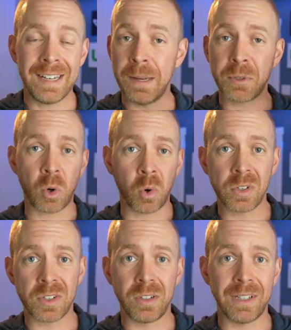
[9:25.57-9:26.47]
keeps
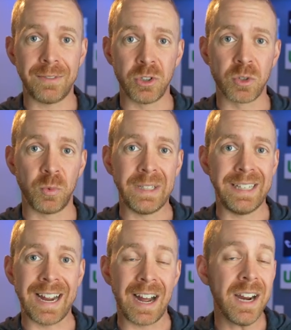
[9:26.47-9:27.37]
cortisol levels
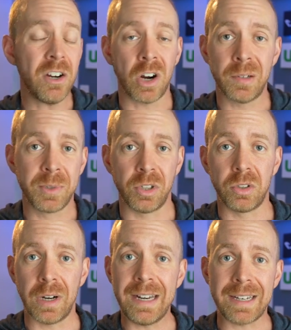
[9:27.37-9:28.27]
really high. Carbs are
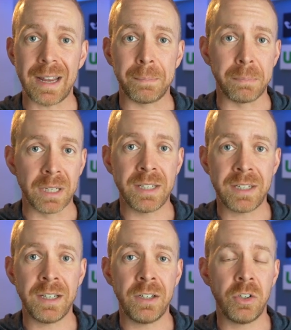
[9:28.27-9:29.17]
great at
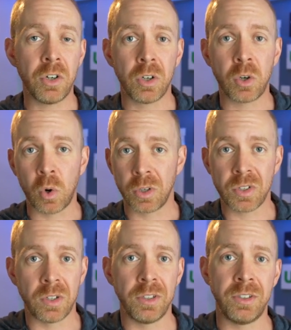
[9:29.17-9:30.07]
blunting your
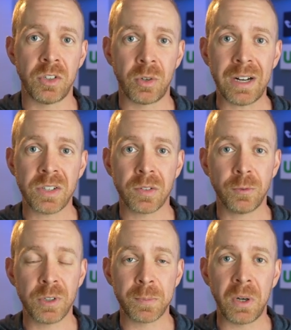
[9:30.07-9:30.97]
cortisol and stress
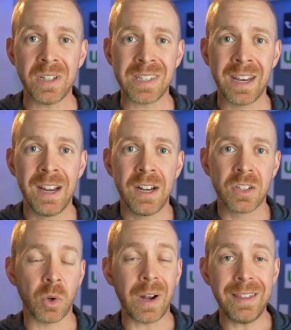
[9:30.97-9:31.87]
response.
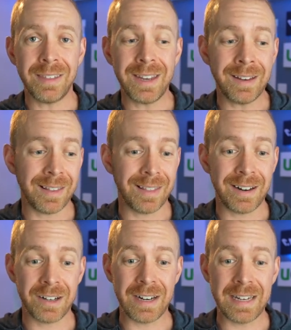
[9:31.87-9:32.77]
So I think
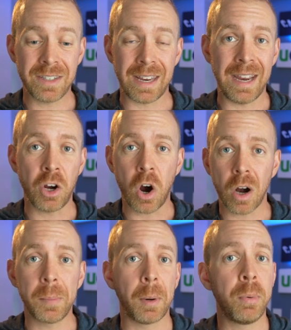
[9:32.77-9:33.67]
there is a
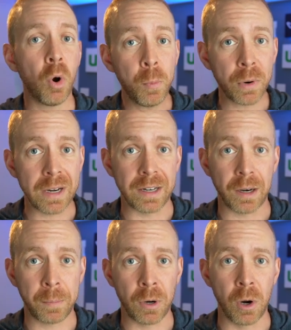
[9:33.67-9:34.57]
carb appropriate
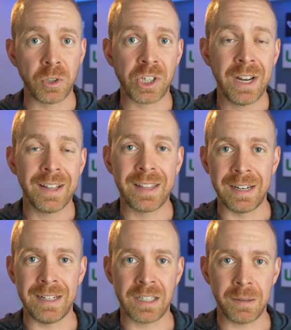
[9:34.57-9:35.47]
approach that
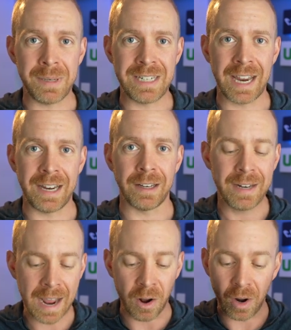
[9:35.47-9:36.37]
needs to be taken.
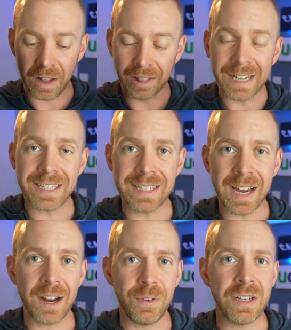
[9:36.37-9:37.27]
Now, let's
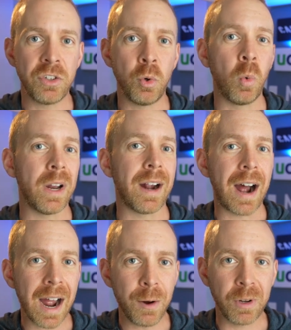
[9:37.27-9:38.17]
dive into what
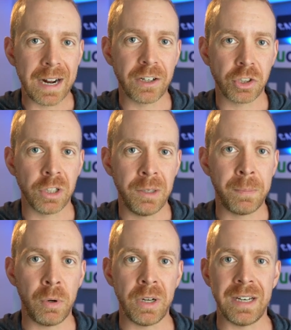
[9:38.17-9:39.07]
I would actually
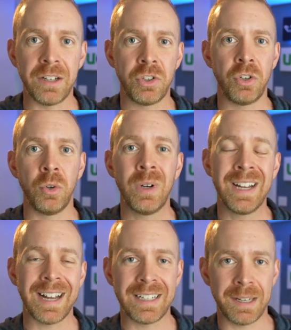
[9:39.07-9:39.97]
put into
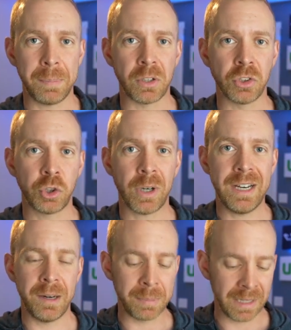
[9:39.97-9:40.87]
a typical training